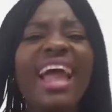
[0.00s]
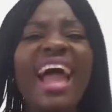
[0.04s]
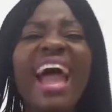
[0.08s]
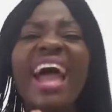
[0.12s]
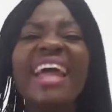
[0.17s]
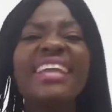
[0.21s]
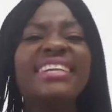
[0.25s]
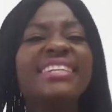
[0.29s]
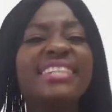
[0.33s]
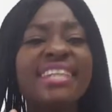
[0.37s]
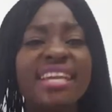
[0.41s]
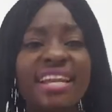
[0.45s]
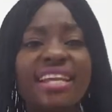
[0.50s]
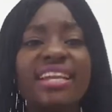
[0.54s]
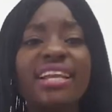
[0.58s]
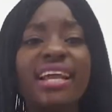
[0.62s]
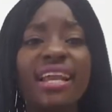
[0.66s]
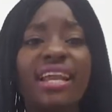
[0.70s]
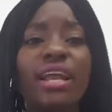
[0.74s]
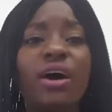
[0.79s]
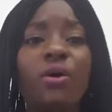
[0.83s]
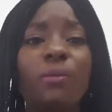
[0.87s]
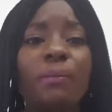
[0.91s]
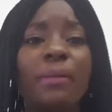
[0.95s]
I didn't
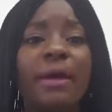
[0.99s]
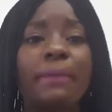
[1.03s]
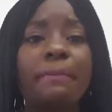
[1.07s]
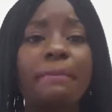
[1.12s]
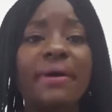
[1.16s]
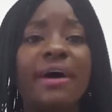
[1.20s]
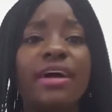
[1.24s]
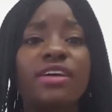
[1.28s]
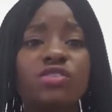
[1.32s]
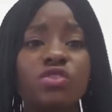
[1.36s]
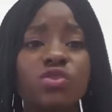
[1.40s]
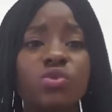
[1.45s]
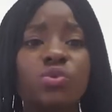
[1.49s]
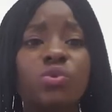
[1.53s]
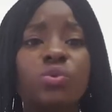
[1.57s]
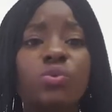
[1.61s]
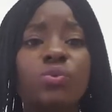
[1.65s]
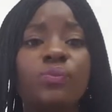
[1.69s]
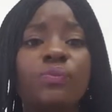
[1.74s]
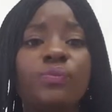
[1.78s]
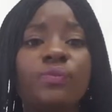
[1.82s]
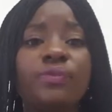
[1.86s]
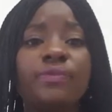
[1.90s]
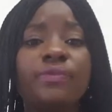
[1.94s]
allow my past
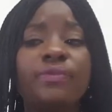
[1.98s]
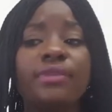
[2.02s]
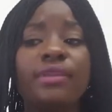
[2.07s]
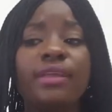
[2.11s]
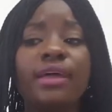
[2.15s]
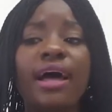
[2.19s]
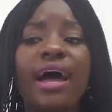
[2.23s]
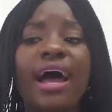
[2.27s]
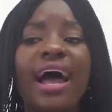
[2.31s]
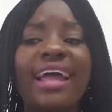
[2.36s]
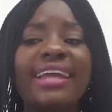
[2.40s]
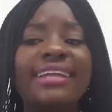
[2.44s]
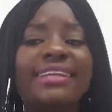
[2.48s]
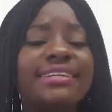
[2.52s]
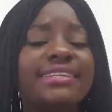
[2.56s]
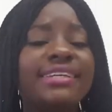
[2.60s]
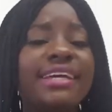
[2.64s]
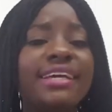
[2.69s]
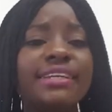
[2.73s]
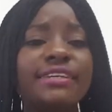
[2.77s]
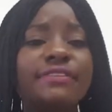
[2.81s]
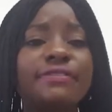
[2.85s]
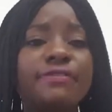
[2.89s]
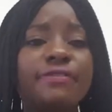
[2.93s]
to
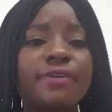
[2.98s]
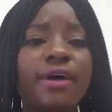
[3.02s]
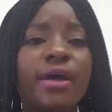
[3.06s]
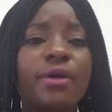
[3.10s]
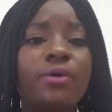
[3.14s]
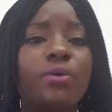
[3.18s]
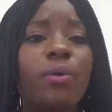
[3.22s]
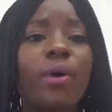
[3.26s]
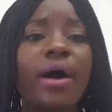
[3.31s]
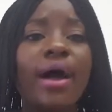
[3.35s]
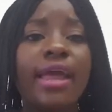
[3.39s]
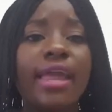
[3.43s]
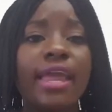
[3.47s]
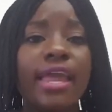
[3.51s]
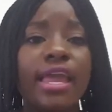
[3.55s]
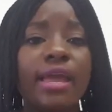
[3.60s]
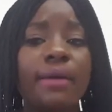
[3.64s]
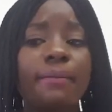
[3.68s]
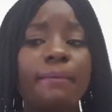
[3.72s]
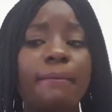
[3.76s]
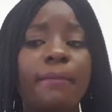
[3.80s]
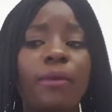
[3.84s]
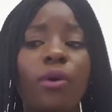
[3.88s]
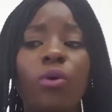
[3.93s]
identify who I
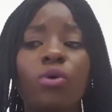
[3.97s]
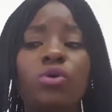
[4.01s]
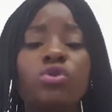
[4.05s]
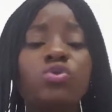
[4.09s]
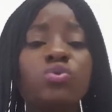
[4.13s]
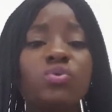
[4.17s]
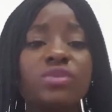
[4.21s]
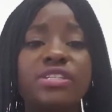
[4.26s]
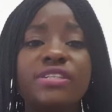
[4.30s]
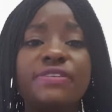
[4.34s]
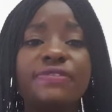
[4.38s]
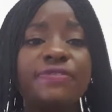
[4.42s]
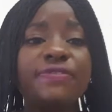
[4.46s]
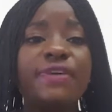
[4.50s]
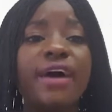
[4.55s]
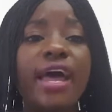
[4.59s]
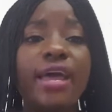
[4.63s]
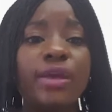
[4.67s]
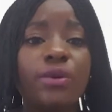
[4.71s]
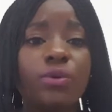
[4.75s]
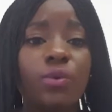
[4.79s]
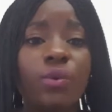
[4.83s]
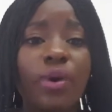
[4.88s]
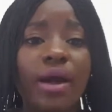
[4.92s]
am or to
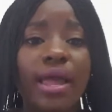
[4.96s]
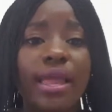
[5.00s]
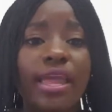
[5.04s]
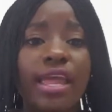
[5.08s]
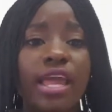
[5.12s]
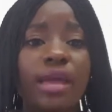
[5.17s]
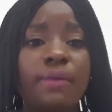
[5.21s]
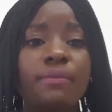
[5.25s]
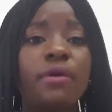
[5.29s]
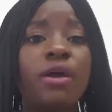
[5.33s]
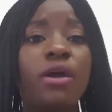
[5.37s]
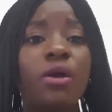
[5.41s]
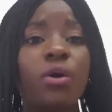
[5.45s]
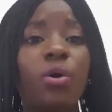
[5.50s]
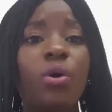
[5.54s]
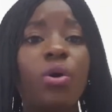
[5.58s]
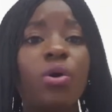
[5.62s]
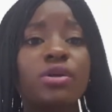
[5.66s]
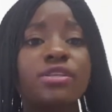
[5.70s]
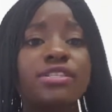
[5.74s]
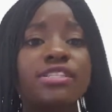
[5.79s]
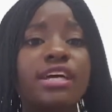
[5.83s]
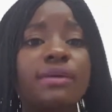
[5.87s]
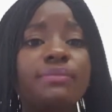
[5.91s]
define who I am.
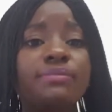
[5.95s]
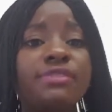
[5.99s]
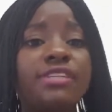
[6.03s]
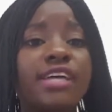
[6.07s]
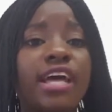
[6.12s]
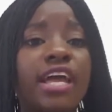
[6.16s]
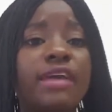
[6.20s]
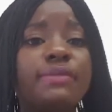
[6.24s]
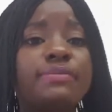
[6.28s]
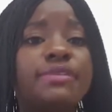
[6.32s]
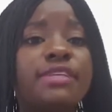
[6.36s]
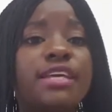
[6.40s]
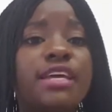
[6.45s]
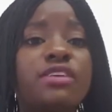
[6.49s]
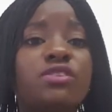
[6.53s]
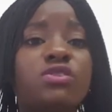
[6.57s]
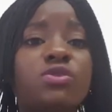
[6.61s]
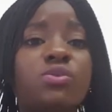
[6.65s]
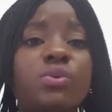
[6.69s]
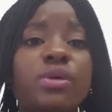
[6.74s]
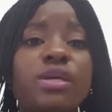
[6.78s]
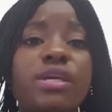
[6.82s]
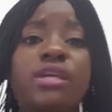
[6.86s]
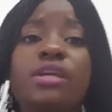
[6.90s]
Because sometimes
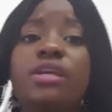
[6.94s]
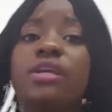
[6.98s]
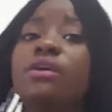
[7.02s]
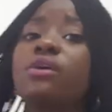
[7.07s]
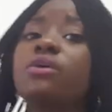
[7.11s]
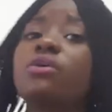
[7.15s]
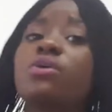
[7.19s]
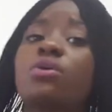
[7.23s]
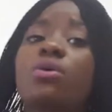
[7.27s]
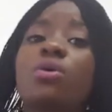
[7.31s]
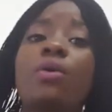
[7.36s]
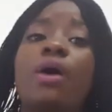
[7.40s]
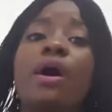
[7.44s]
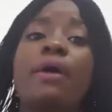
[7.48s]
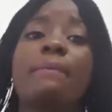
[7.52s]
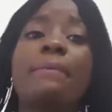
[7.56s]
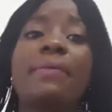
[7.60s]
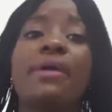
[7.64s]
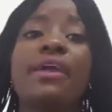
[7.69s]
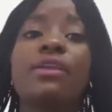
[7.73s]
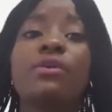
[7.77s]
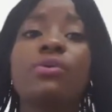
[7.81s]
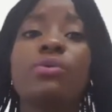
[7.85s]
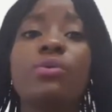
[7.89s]
as we grow
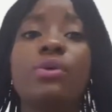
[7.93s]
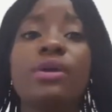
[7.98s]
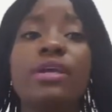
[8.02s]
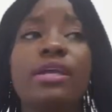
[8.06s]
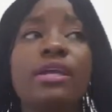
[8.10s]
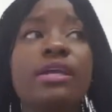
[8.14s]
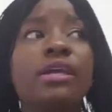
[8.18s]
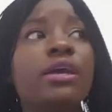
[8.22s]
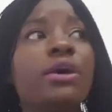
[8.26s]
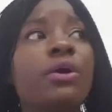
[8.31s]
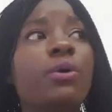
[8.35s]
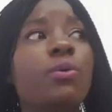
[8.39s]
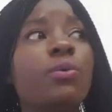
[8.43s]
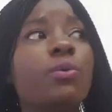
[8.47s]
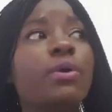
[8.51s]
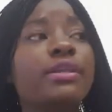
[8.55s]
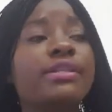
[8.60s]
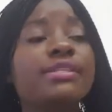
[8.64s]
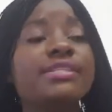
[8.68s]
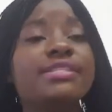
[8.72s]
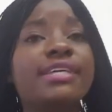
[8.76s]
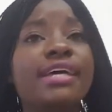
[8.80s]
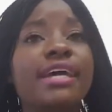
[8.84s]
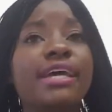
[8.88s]
up and we
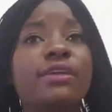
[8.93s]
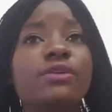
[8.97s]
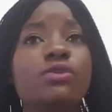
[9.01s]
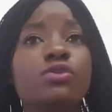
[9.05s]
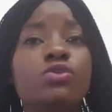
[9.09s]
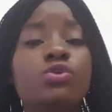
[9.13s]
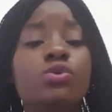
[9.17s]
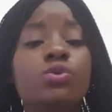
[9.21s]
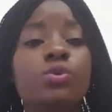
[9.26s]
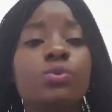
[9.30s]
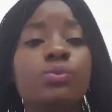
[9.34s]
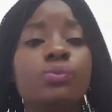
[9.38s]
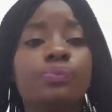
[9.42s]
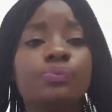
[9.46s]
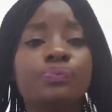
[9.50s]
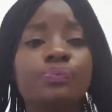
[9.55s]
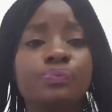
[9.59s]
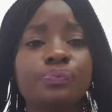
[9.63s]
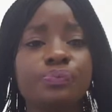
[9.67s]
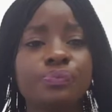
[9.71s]
tend to